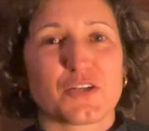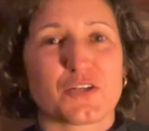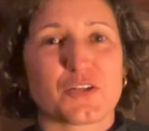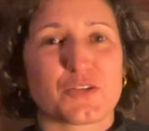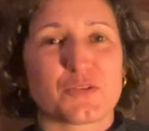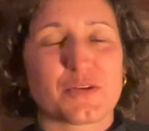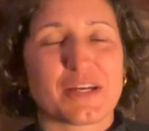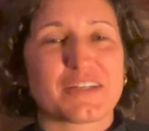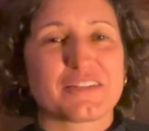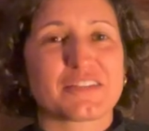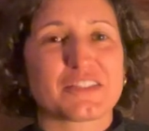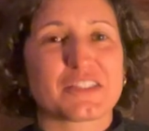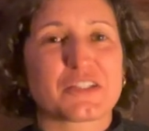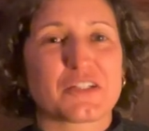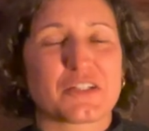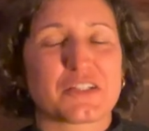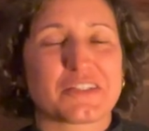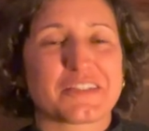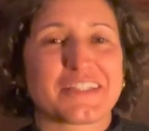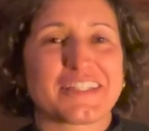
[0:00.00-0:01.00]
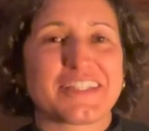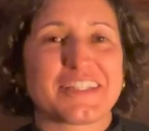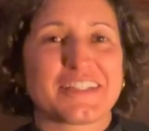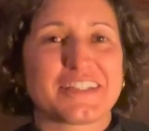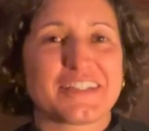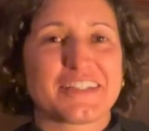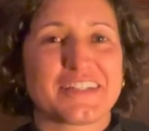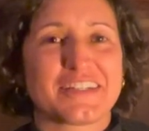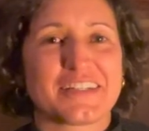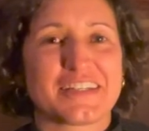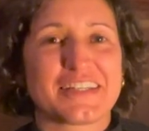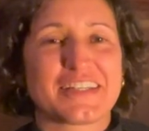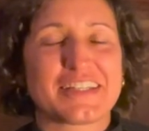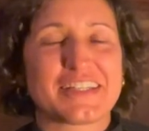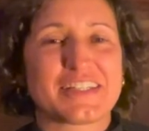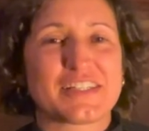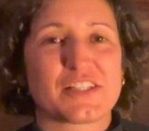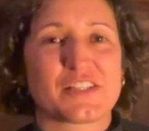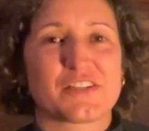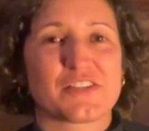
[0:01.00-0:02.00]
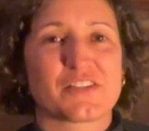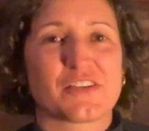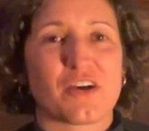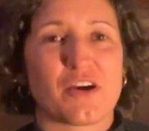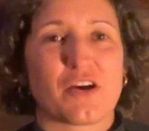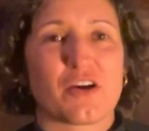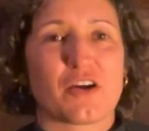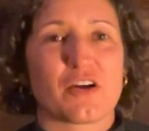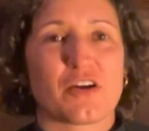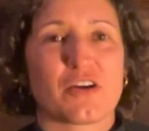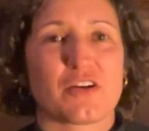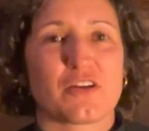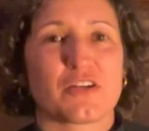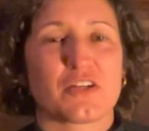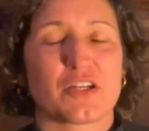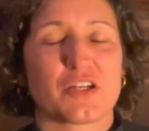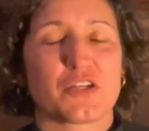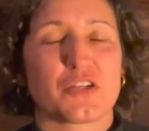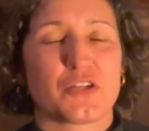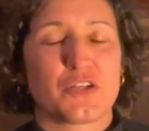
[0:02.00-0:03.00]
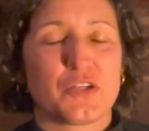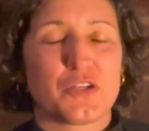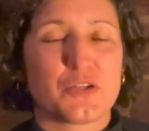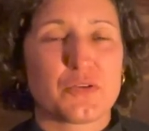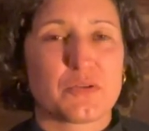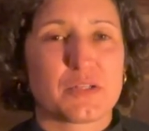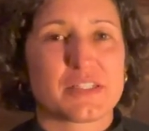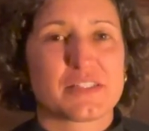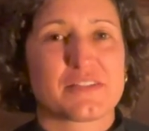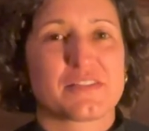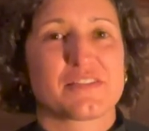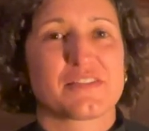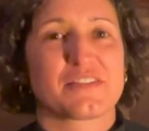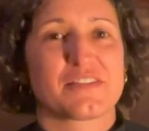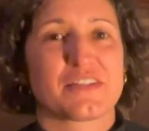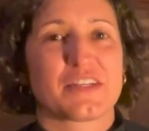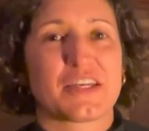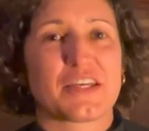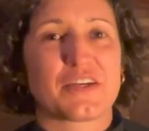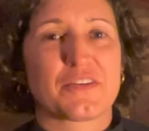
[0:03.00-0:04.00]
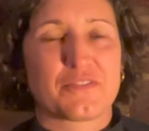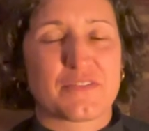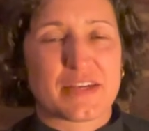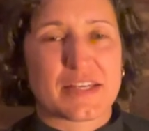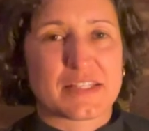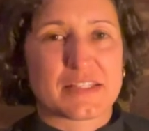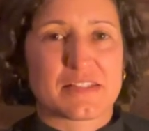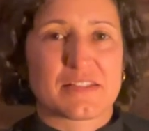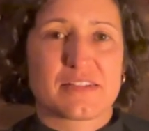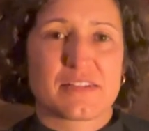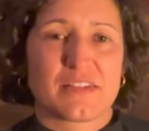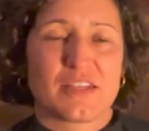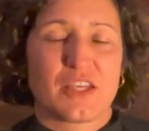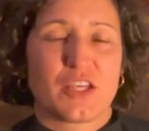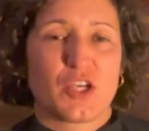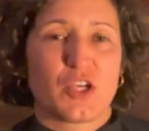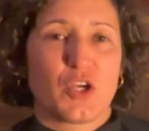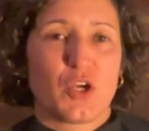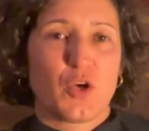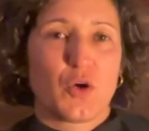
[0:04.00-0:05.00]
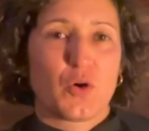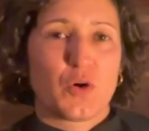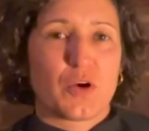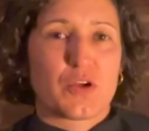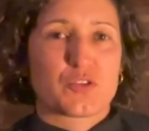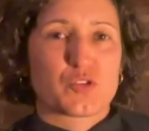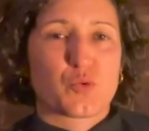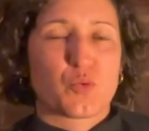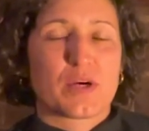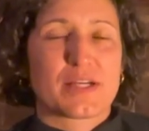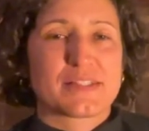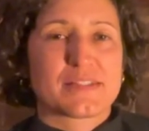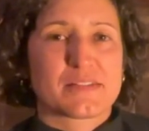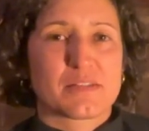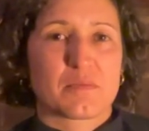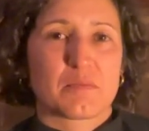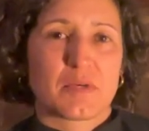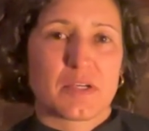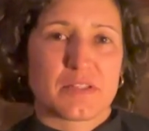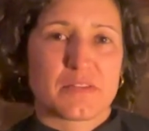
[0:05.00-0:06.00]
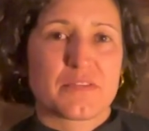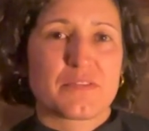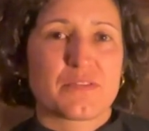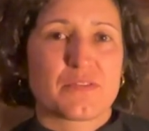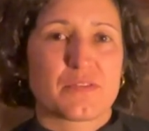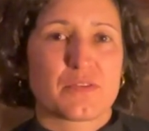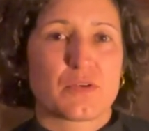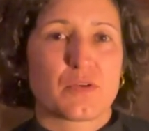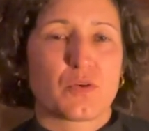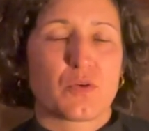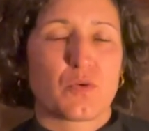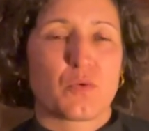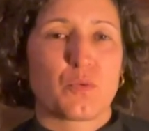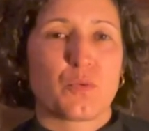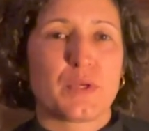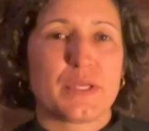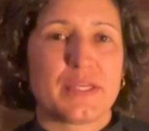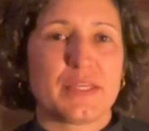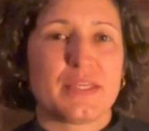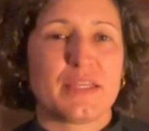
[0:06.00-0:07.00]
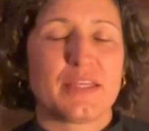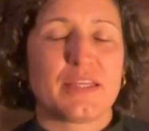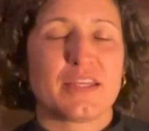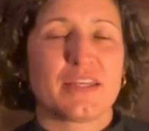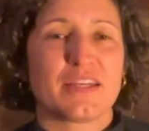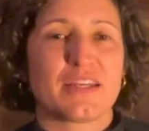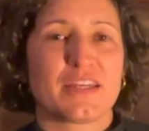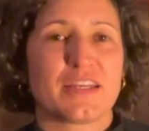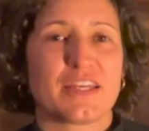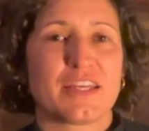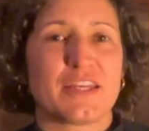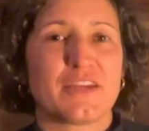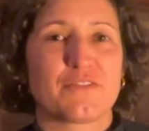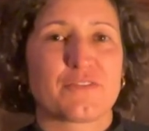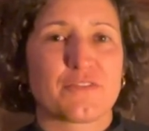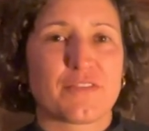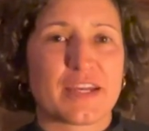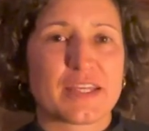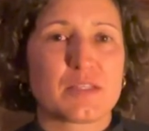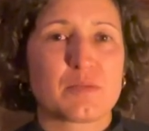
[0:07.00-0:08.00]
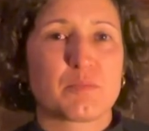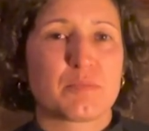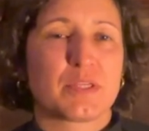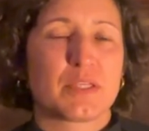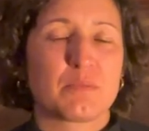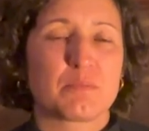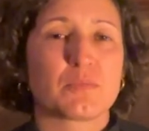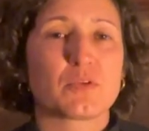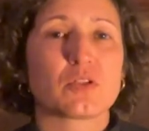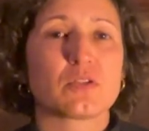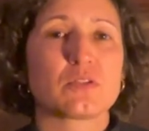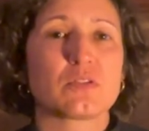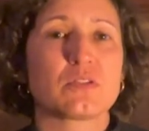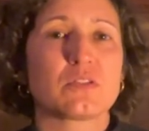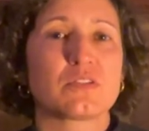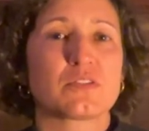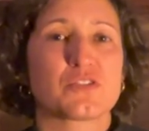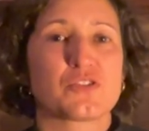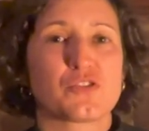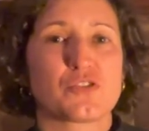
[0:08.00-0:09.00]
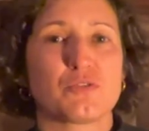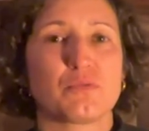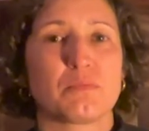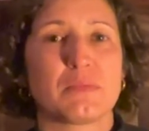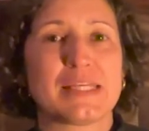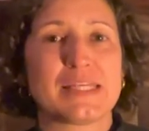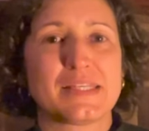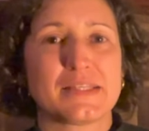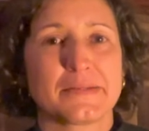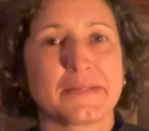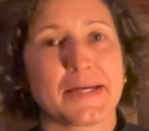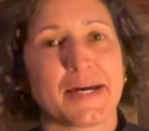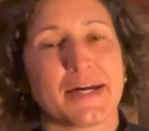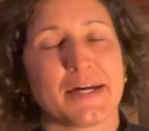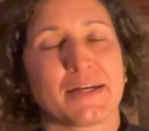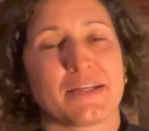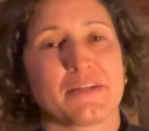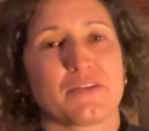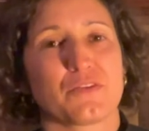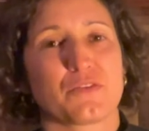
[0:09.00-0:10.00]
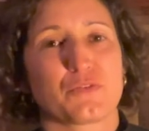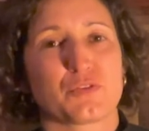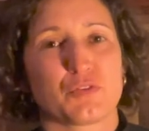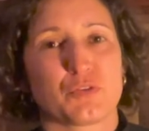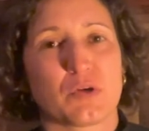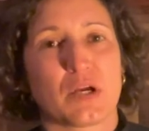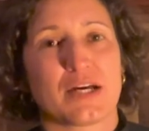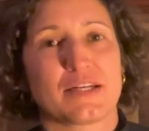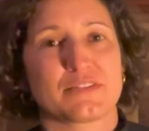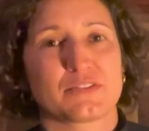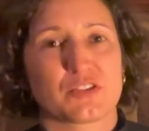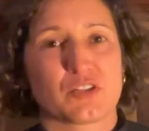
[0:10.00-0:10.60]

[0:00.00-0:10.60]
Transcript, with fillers: Grounded Gardening is our newest event. Twice a month, we invite people to meet God through God's